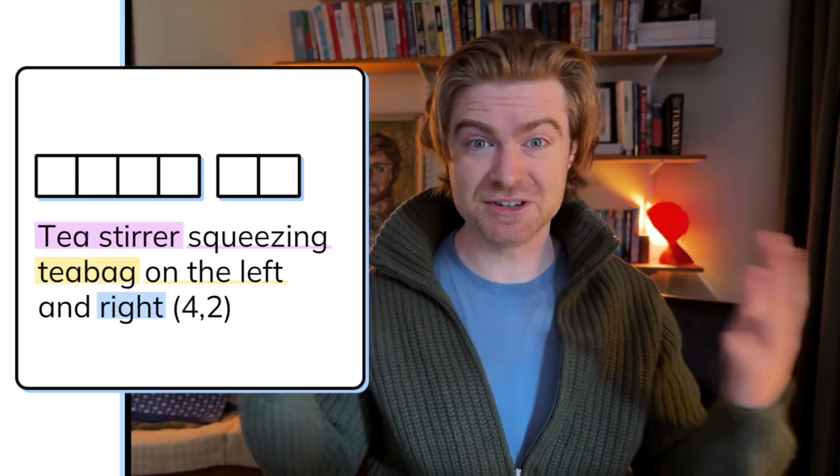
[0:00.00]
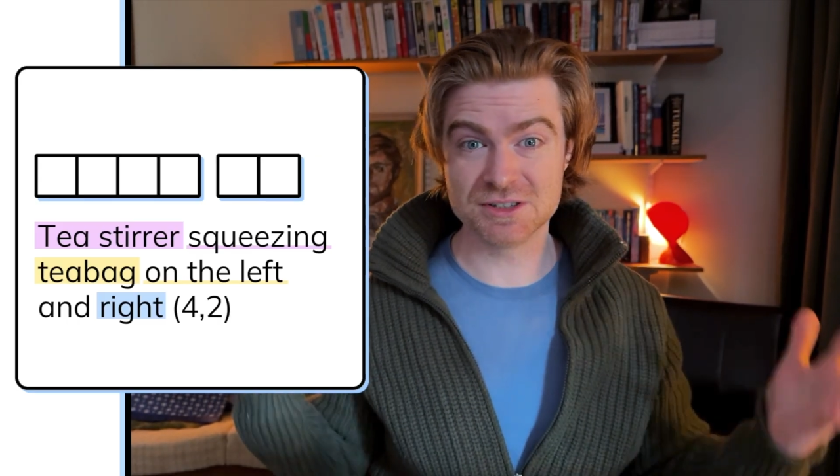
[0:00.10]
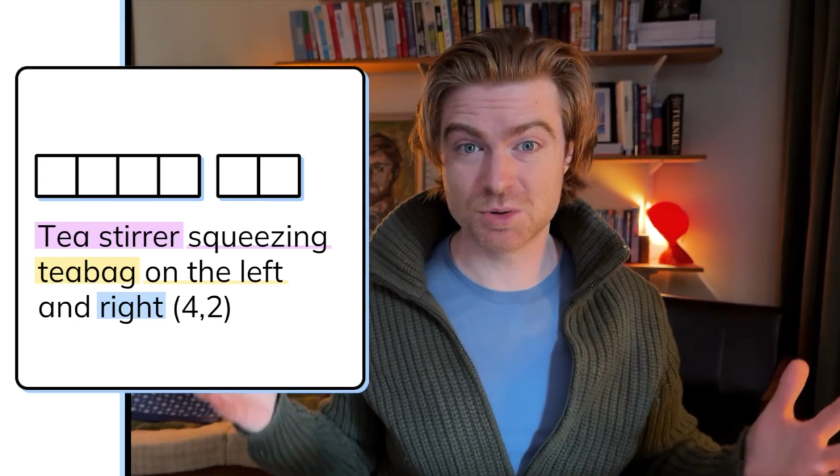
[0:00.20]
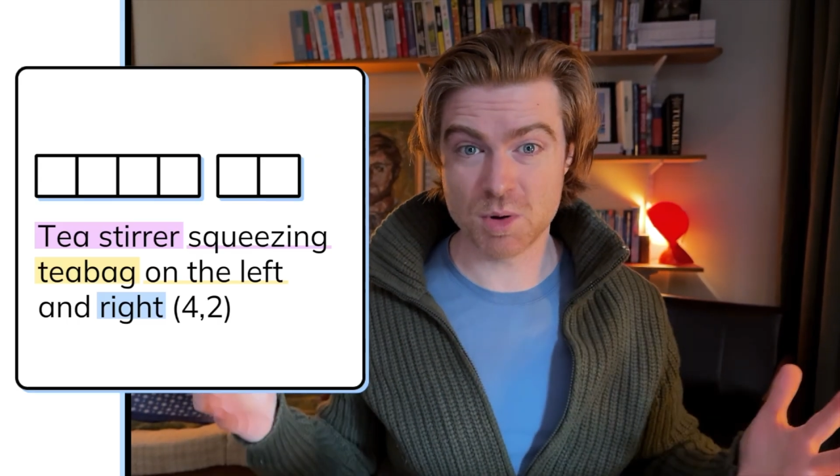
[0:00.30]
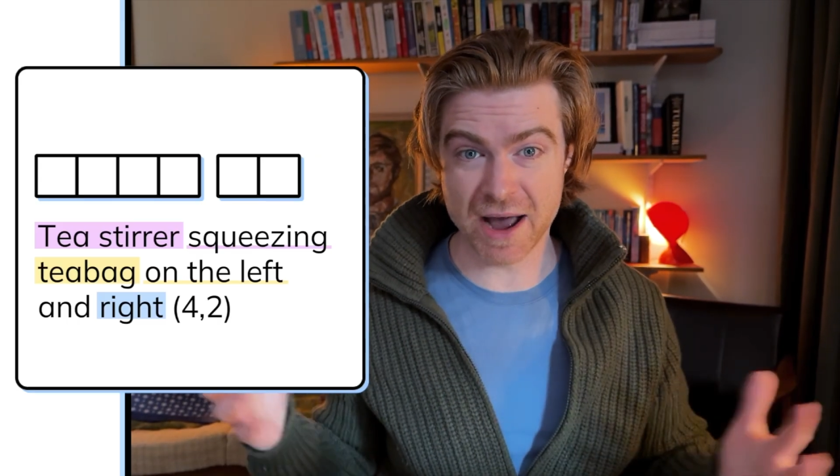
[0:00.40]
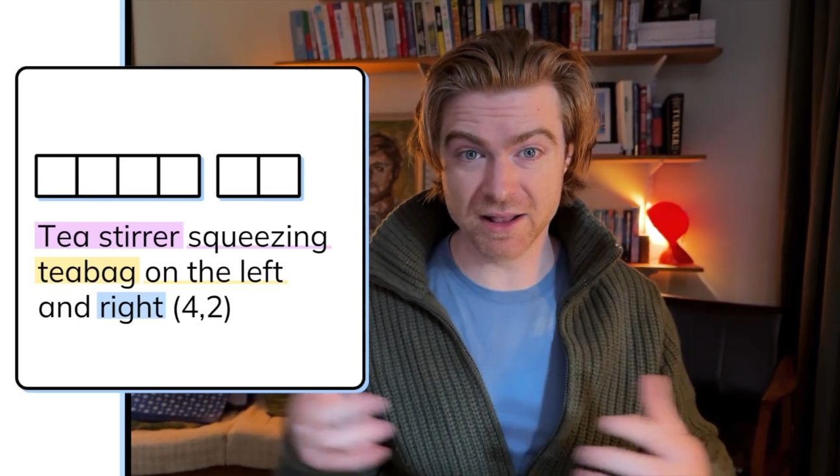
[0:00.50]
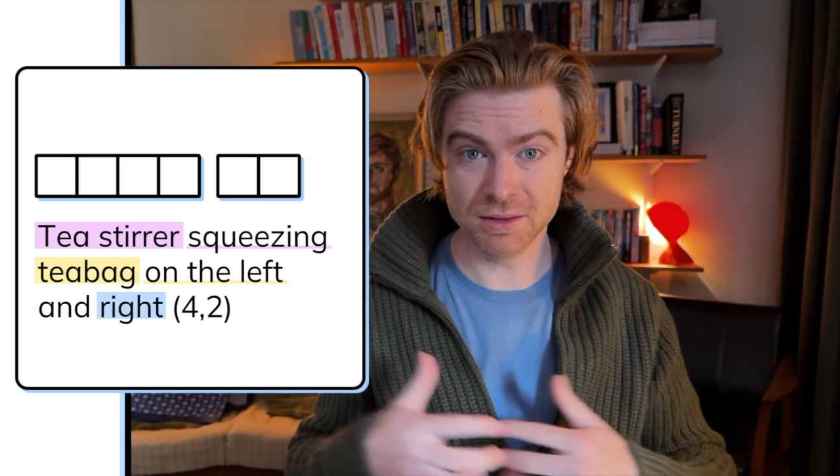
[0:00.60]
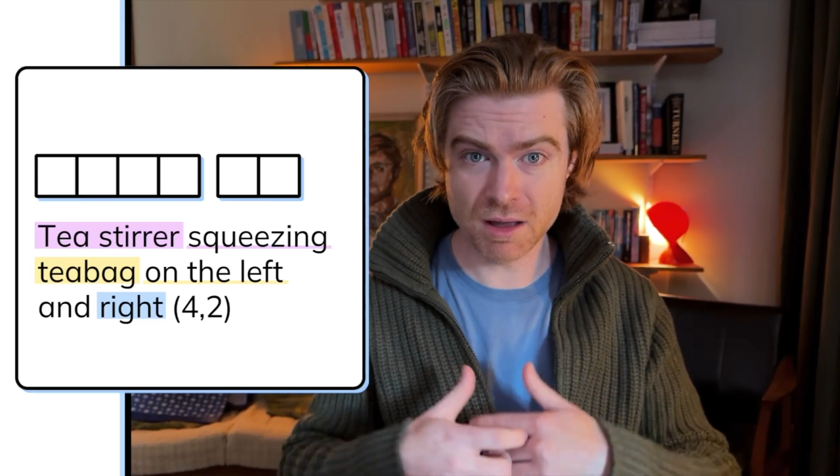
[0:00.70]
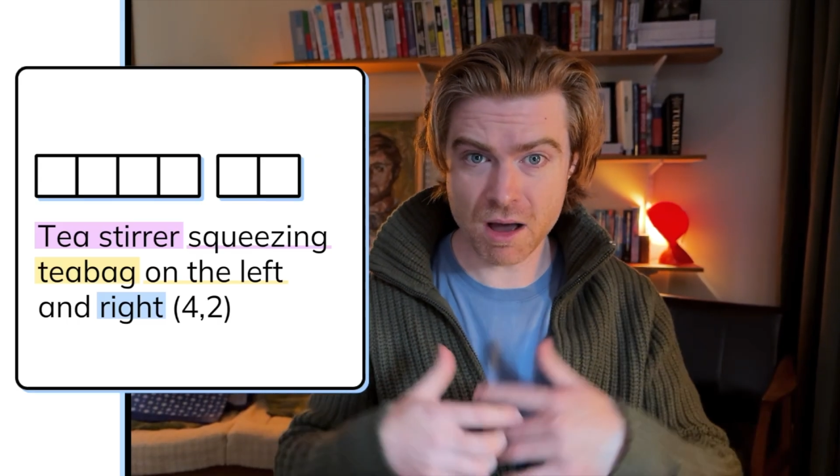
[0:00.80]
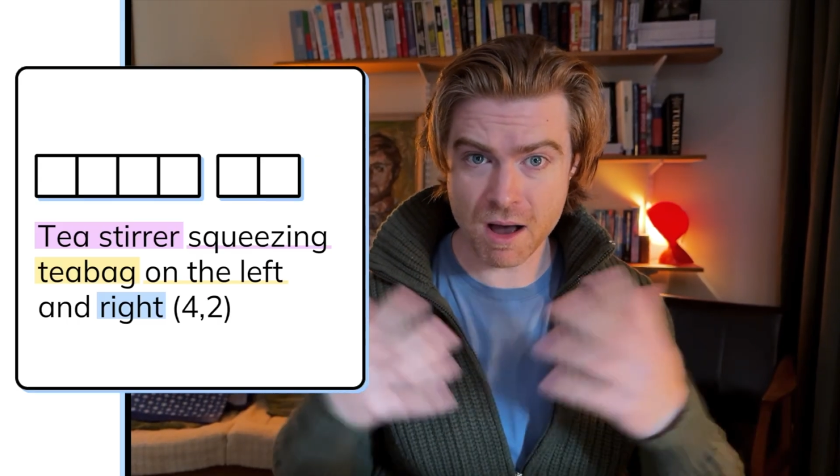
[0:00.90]
is quite
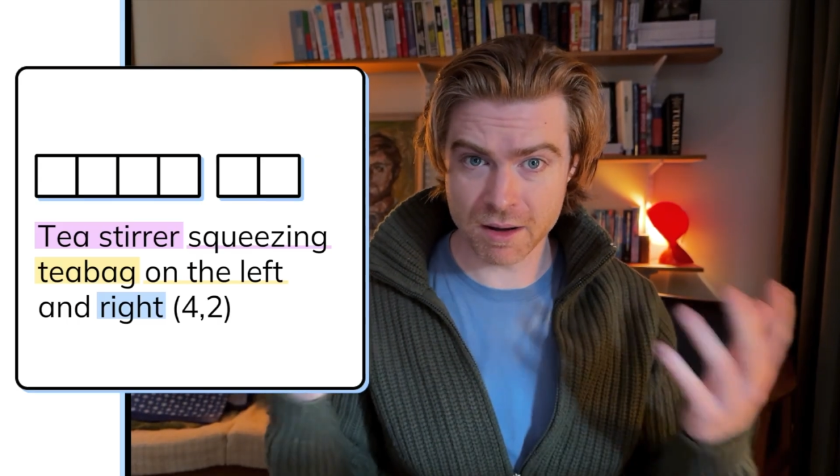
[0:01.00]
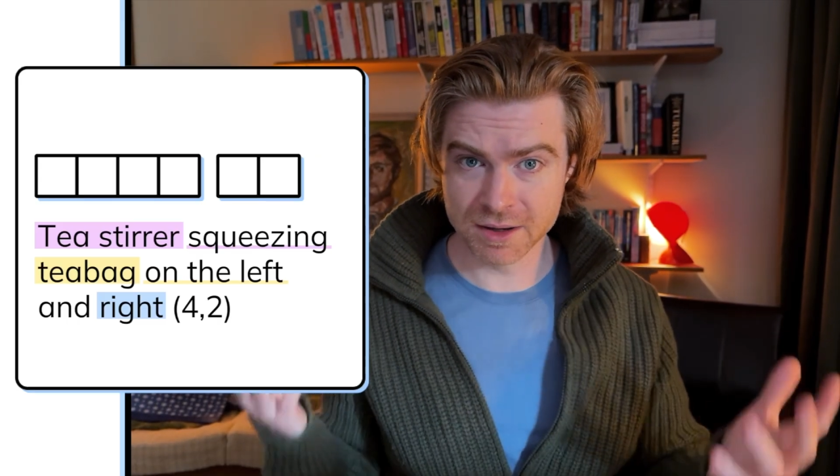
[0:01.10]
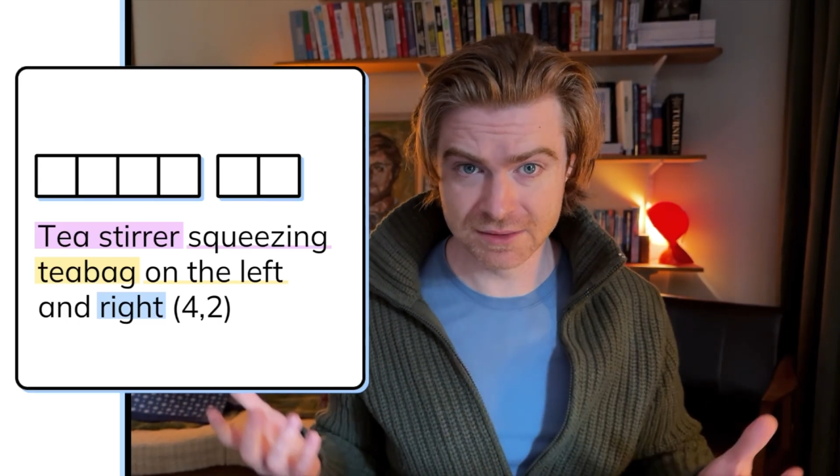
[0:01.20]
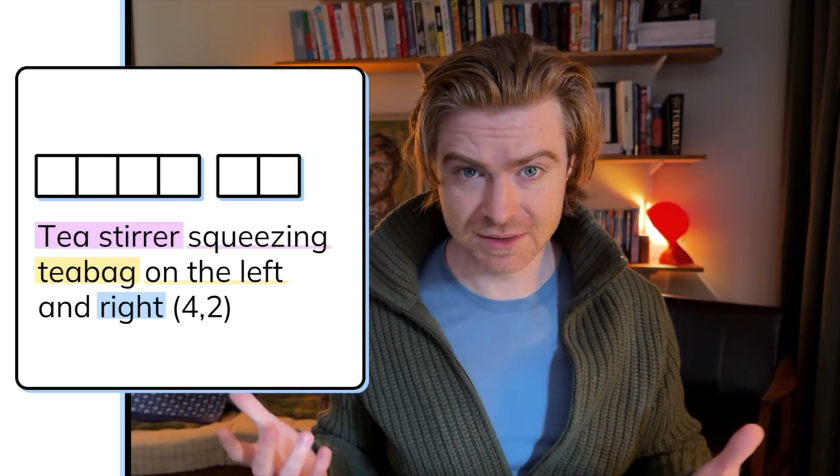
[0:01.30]
long,